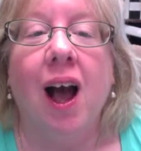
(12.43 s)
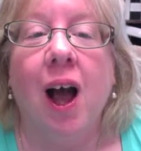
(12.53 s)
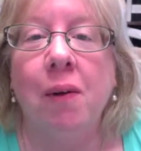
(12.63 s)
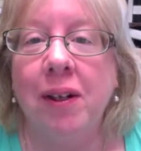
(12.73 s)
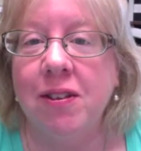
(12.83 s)

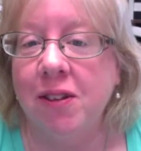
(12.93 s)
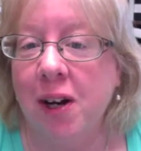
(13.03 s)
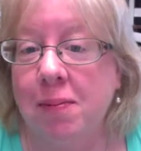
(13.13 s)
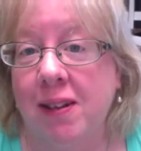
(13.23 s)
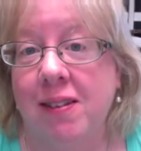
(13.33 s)
I want to
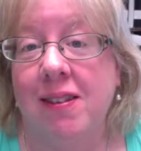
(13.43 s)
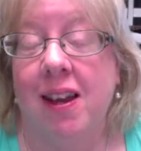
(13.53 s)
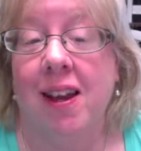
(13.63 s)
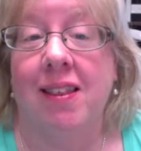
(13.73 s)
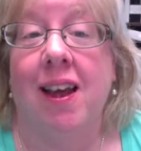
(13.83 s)
start by
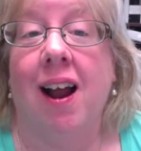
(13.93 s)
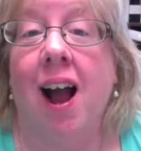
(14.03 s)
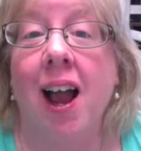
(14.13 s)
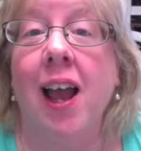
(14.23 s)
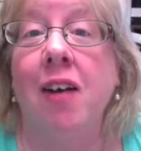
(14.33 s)
saying that
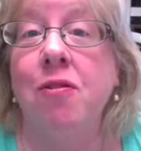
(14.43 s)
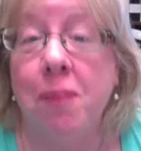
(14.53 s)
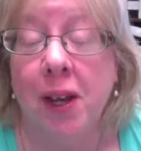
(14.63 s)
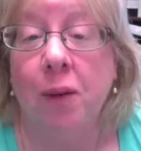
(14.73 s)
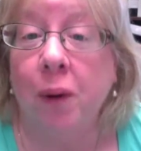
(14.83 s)
I have
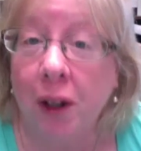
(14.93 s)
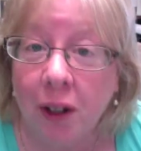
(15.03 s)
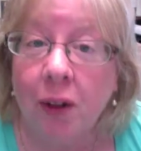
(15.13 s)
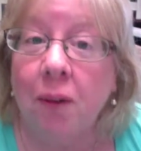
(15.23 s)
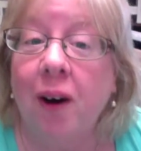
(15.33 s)
been where
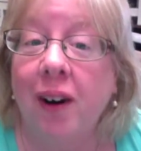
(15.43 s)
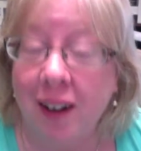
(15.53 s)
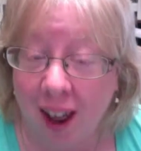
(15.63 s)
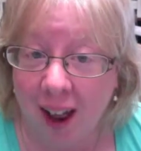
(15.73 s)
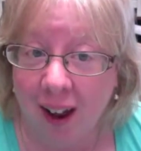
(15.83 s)
you are
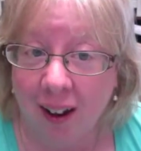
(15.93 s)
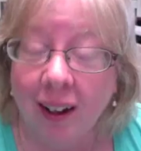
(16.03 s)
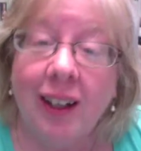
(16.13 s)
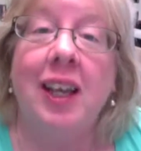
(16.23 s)
now.